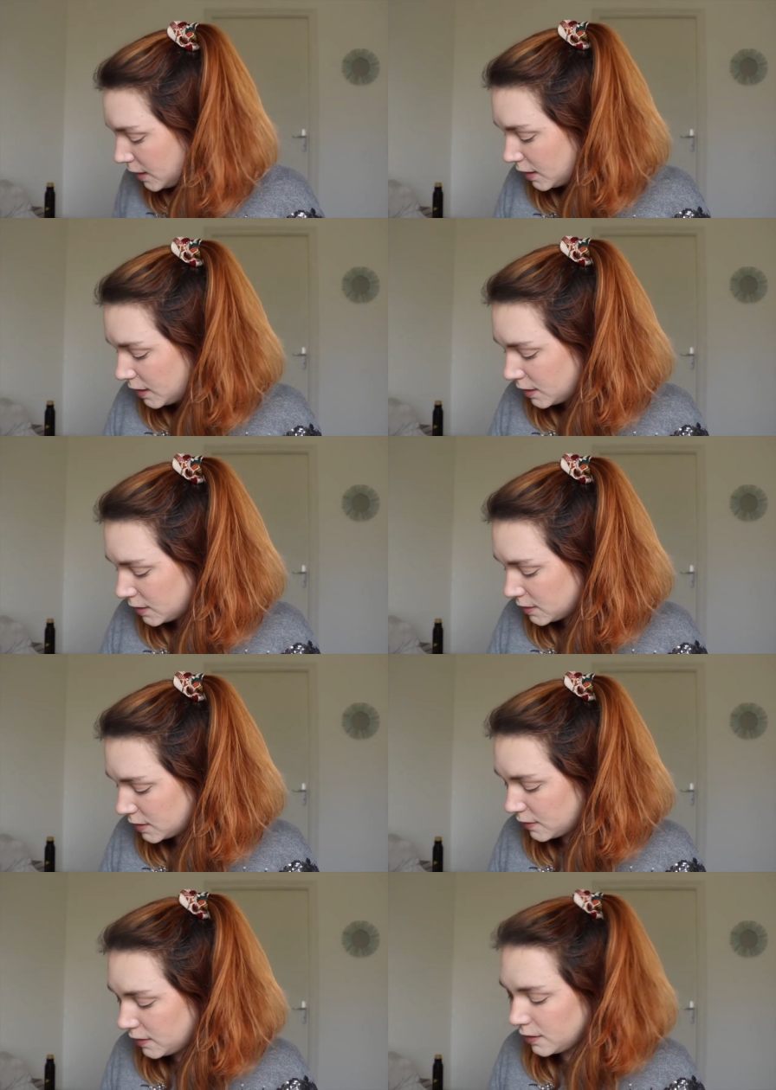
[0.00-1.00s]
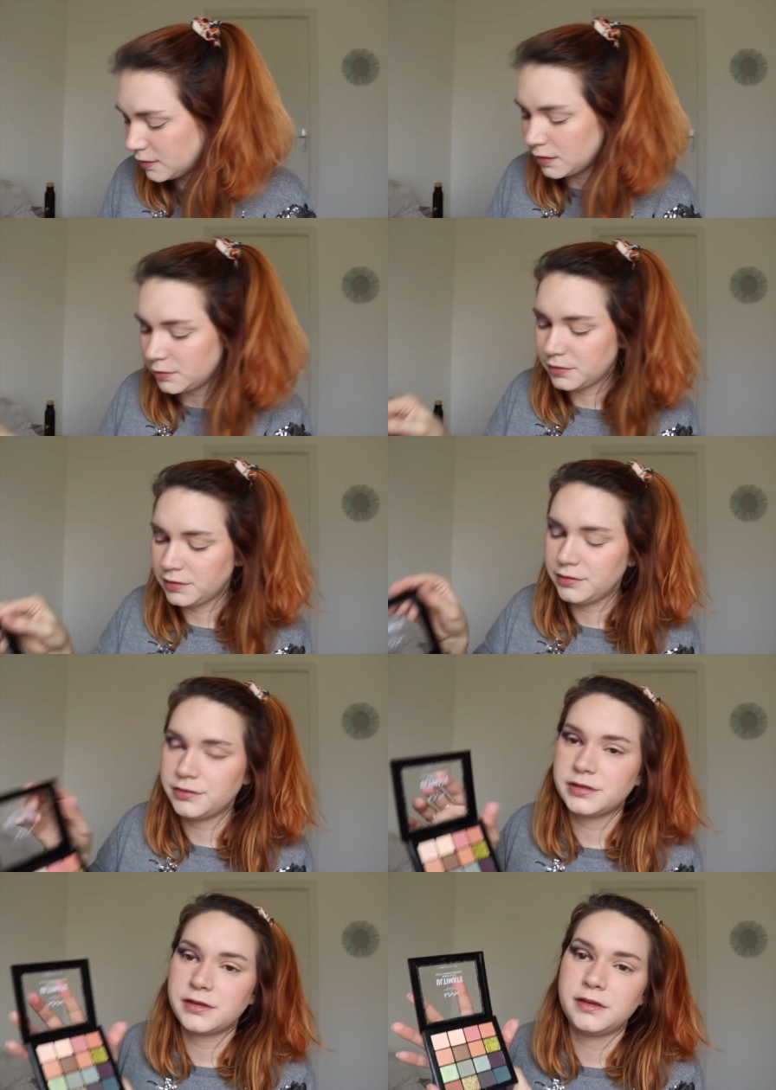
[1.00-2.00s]
And then I will
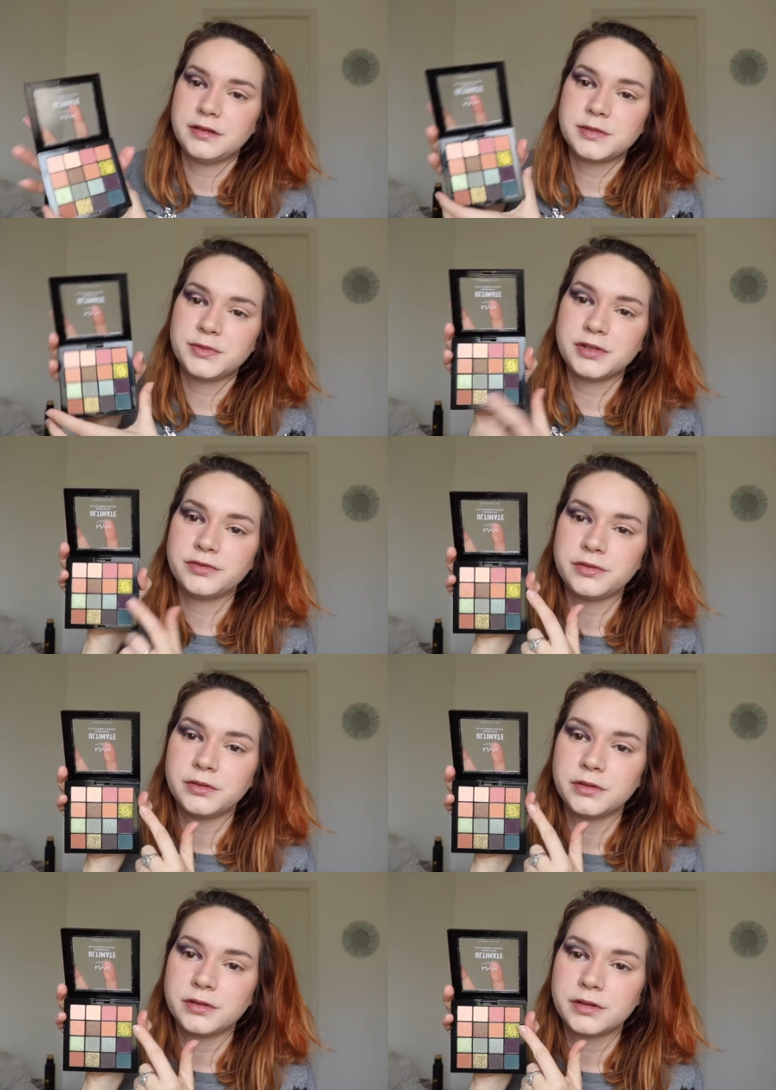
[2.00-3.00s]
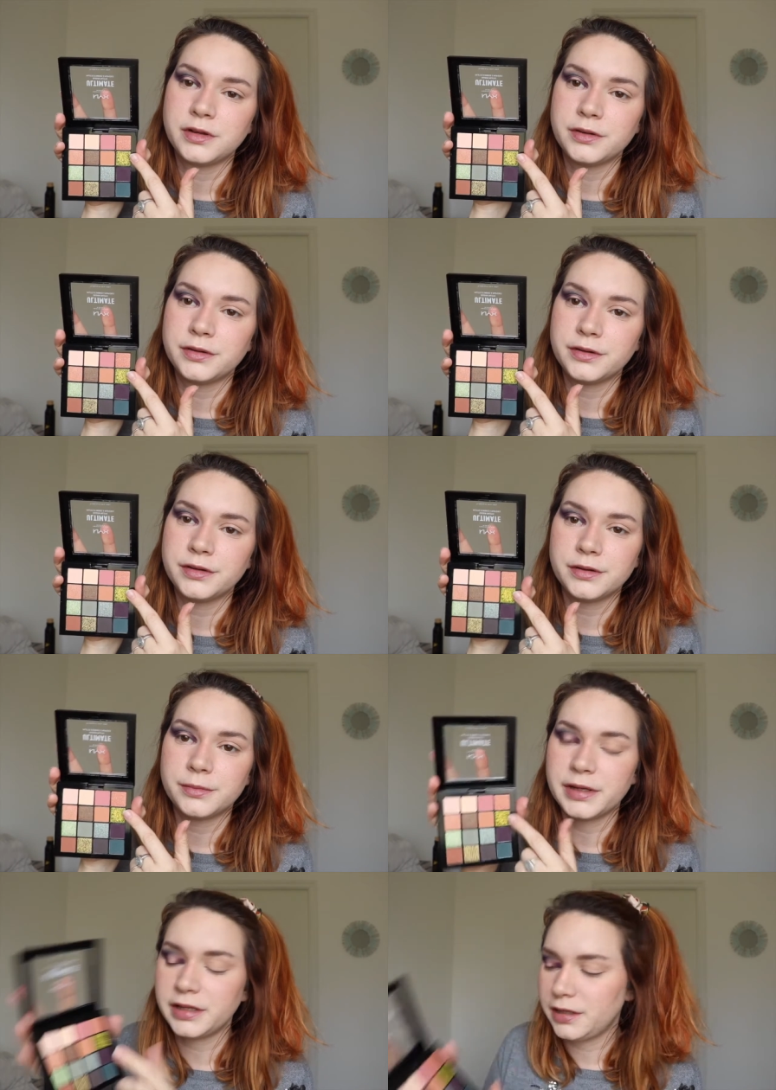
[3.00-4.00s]
use this beautiful color
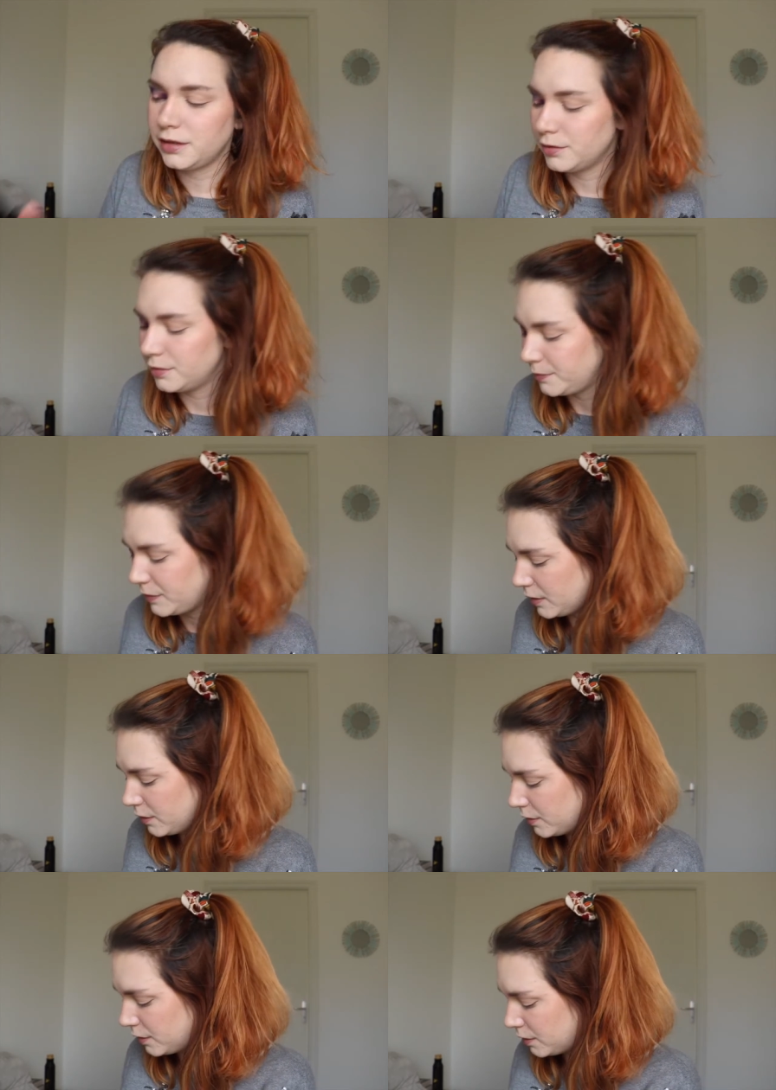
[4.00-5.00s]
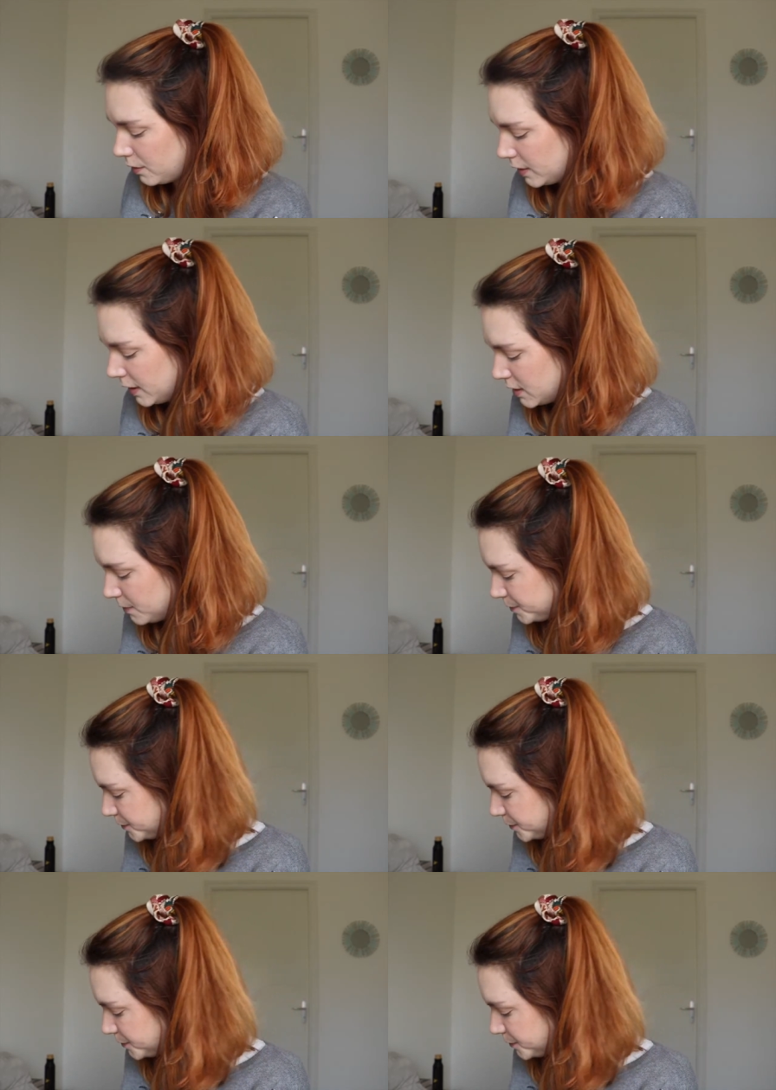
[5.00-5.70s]
right here on the lid.